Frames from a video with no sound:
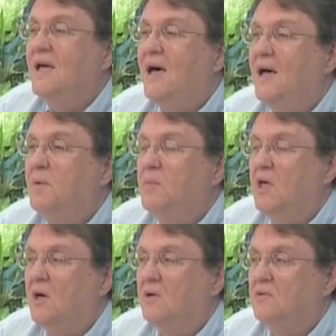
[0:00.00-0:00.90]
time
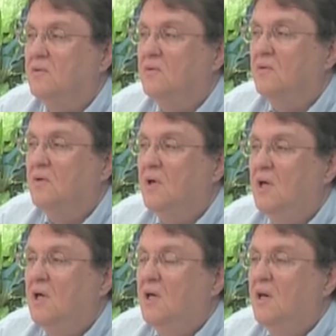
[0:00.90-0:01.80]
yet."
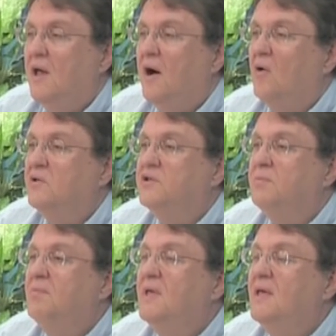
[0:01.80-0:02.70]
Now, to
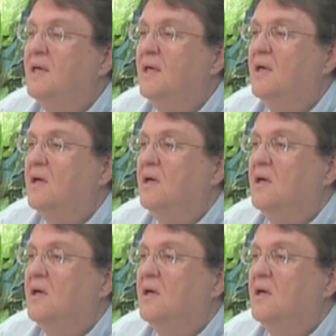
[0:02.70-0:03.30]
me,